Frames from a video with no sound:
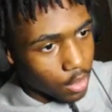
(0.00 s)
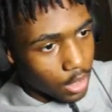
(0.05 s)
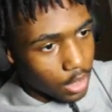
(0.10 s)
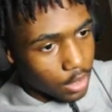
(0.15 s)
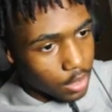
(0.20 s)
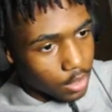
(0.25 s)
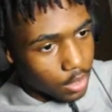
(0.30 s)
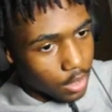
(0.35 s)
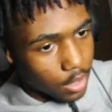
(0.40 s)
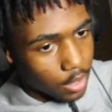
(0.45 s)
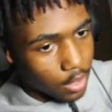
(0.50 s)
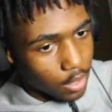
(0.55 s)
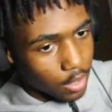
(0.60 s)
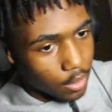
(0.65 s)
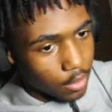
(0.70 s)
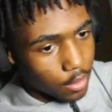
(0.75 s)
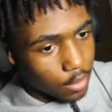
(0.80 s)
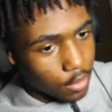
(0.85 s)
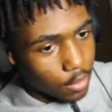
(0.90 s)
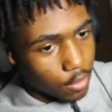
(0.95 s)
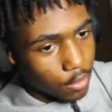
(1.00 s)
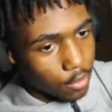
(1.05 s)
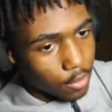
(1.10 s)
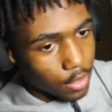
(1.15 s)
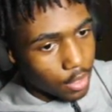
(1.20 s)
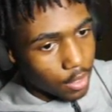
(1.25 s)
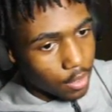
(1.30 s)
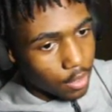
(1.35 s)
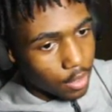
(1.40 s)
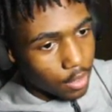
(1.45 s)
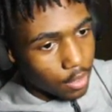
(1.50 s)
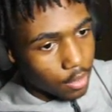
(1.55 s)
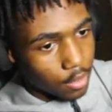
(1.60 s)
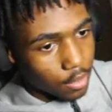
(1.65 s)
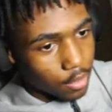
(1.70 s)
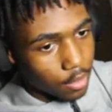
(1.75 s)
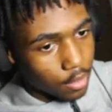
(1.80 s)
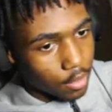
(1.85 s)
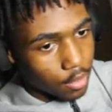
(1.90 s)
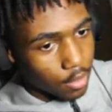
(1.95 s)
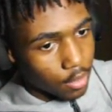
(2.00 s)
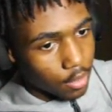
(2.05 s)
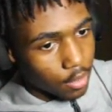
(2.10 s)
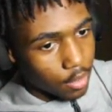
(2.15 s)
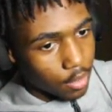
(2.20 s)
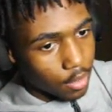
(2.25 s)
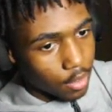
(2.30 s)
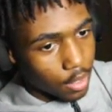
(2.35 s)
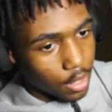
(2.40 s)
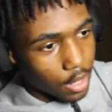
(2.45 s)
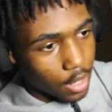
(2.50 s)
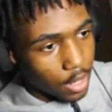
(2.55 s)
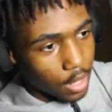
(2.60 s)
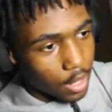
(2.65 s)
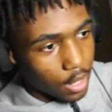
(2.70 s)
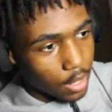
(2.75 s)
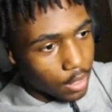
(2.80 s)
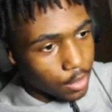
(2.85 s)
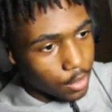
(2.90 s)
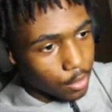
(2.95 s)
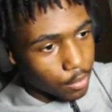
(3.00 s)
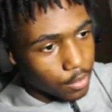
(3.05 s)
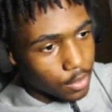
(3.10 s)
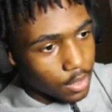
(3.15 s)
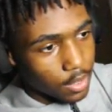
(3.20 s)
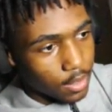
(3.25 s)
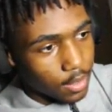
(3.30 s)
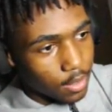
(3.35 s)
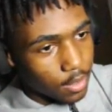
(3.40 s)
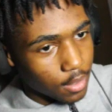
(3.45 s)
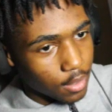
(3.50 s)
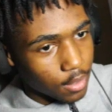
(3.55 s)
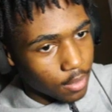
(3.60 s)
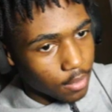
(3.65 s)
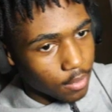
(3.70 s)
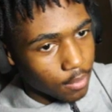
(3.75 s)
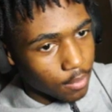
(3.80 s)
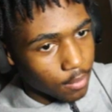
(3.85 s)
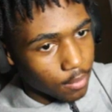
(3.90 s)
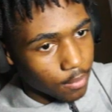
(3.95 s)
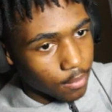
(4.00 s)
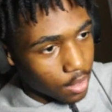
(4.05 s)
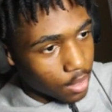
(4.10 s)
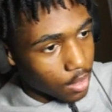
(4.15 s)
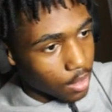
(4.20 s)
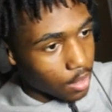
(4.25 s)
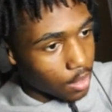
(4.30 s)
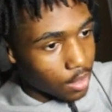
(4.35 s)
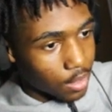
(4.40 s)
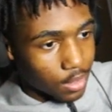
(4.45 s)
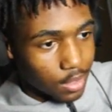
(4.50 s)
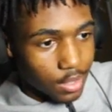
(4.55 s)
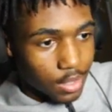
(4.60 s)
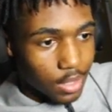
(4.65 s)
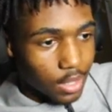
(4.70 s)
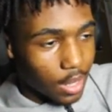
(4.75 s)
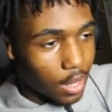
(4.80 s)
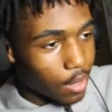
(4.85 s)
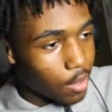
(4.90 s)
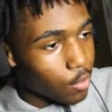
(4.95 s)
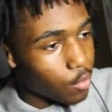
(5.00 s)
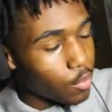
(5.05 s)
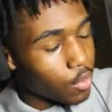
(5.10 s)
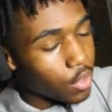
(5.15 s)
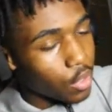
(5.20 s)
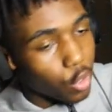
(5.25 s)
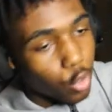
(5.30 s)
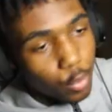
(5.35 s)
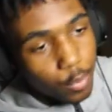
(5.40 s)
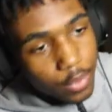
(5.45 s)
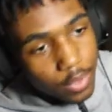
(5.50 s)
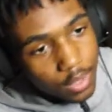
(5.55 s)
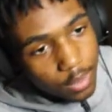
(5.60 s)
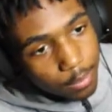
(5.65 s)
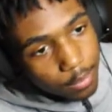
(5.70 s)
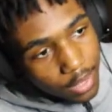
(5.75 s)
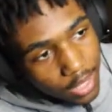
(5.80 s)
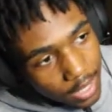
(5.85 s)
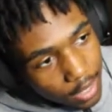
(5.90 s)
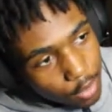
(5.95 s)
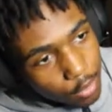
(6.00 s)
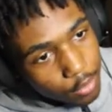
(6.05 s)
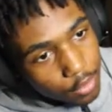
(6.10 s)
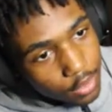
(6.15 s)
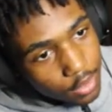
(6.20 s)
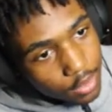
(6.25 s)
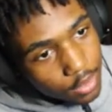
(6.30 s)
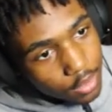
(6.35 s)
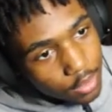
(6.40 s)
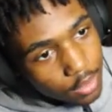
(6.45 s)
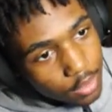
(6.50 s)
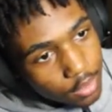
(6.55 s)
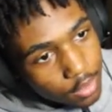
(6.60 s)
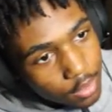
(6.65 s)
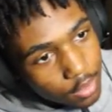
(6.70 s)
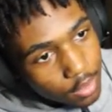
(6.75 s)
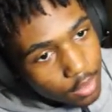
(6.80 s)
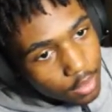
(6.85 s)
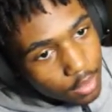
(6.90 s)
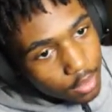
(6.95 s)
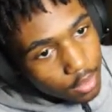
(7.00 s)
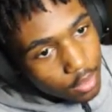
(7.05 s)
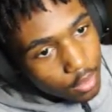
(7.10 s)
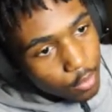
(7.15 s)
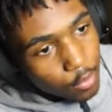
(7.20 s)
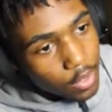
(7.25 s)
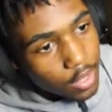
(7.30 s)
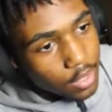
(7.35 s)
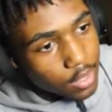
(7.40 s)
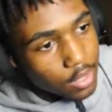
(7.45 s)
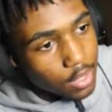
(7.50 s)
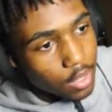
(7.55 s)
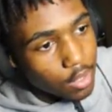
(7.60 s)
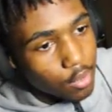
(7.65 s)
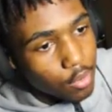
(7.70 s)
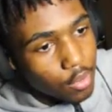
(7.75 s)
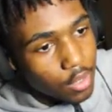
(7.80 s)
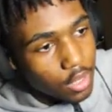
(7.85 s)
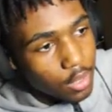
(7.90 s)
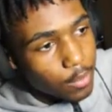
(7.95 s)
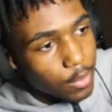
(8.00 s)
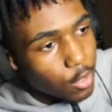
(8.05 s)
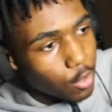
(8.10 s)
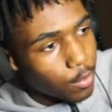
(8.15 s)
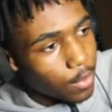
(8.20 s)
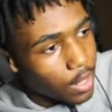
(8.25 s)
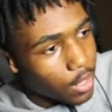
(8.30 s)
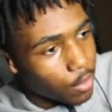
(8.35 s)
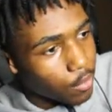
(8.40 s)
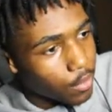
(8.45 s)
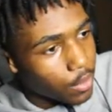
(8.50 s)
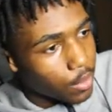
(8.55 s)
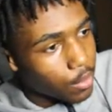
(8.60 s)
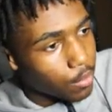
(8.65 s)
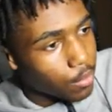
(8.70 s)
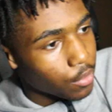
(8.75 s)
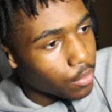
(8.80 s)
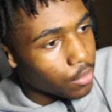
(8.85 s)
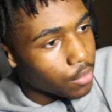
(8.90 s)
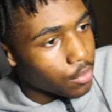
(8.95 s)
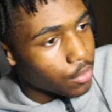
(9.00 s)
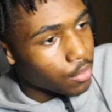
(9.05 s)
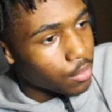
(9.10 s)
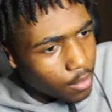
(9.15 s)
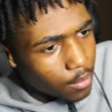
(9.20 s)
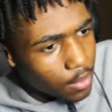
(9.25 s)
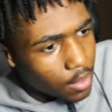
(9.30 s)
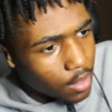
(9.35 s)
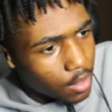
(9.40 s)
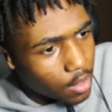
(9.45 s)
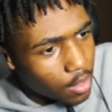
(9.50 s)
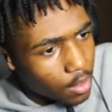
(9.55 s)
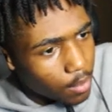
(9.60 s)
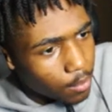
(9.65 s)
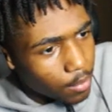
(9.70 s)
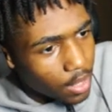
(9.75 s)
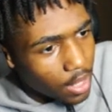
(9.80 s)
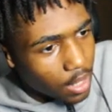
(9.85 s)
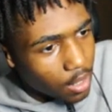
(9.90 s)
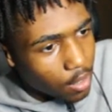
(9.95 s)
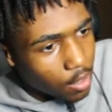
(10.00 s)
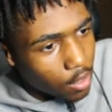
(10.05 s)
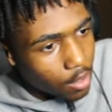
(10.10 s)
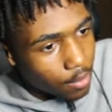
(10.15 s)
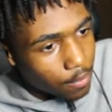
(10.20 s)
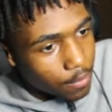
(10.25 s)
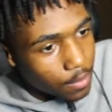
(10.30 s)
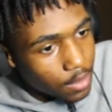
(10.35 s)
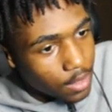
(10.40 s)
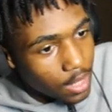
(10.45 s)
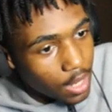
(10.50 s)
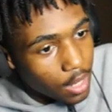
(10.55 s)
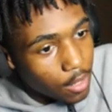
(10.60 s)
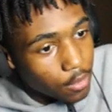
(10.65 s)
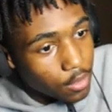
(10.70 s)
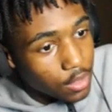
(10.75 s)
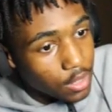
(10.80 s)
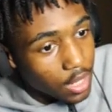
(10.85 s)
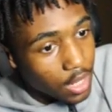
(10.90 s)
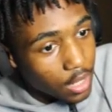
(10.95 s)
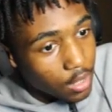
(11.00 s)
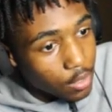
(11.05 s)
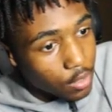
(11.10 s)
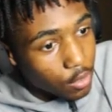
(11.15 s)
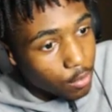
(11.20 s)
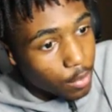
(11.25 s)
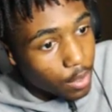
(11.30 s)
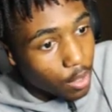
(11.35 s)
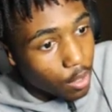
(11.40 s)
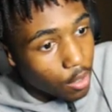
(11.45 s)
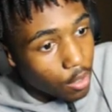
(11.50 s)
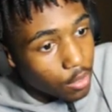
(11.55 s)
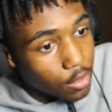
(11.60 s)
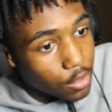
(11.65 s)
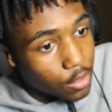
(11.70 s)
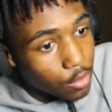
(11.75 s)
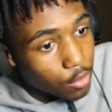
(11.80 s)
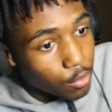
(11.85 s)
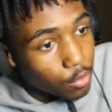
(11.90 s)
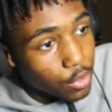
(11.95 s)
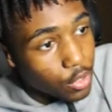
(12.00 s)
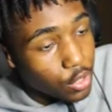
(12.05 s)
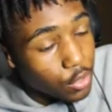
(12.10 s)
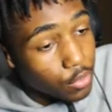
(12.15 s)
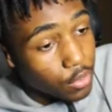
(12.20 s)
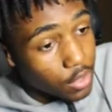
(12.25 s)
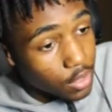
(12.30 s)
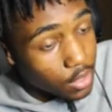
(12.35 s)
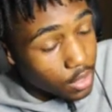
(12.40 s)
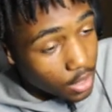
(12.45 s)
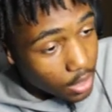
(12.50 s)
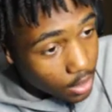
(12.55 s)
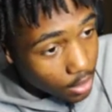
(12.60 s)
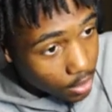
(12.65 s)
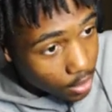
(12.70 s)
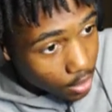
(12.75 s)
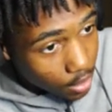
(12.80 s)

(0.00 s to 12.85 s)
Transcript: I just cleared out this whole area, and I don't see anything. See, I don't want to open the black ones. Wait a second, hold on, let me go back and read the rules. Black coffins house danger, but also what you seek.